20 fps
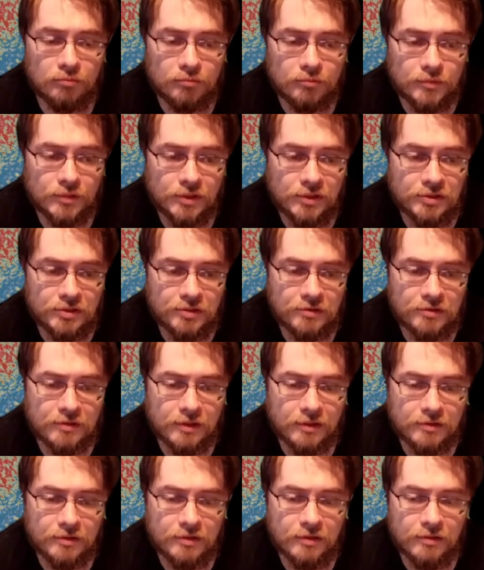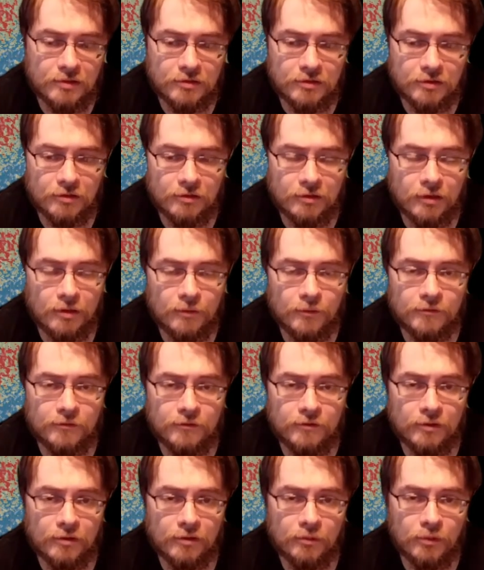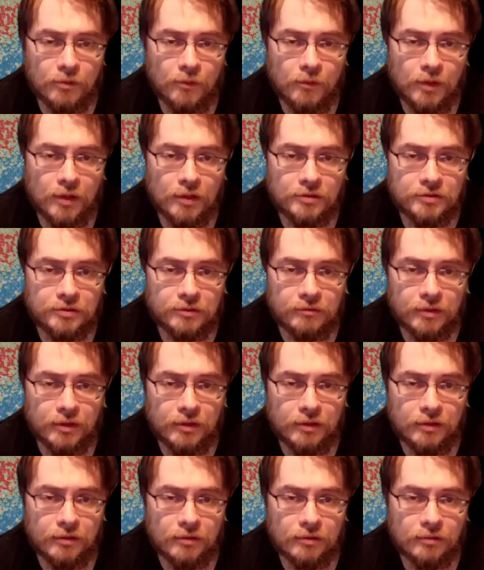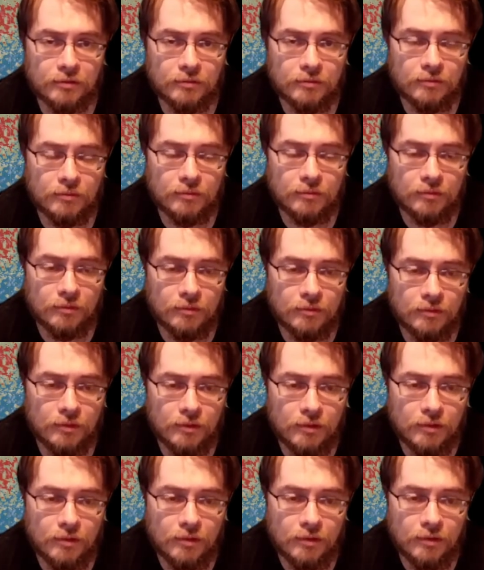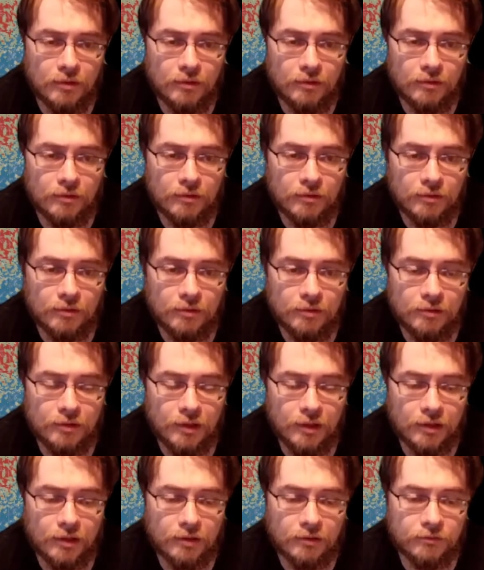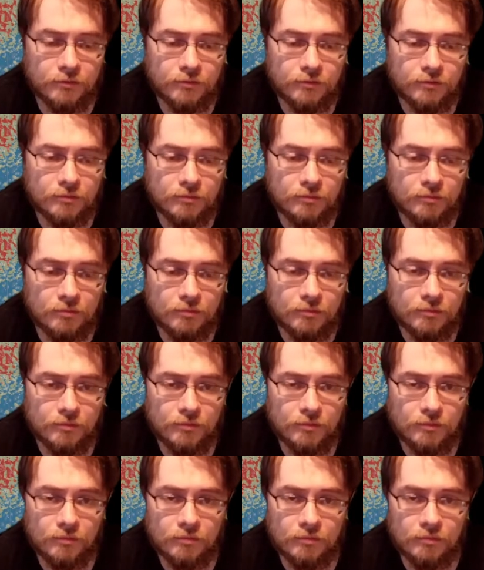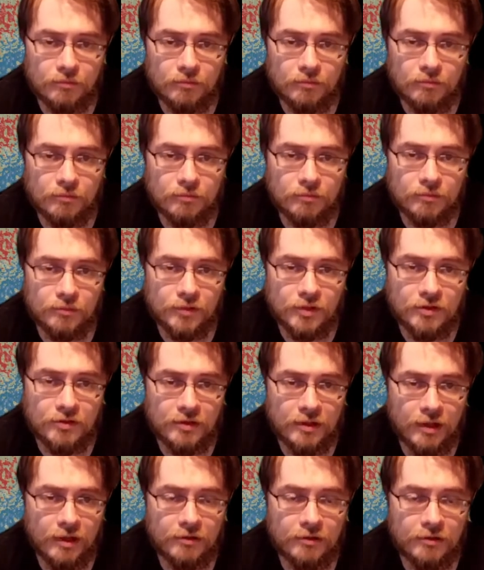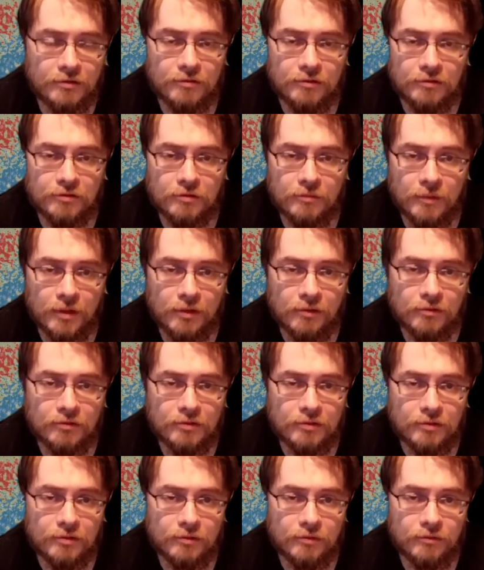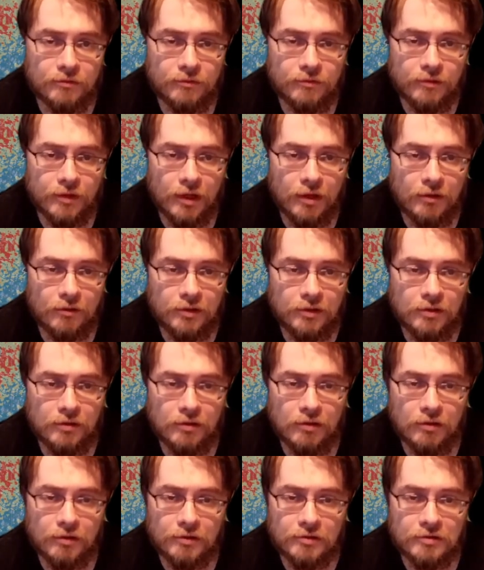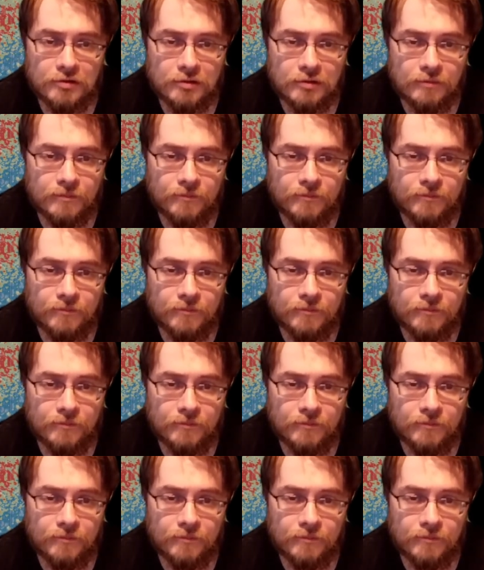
that just at the southern hemisphere that we're watching right here, could have disastrous amounts of algae loss,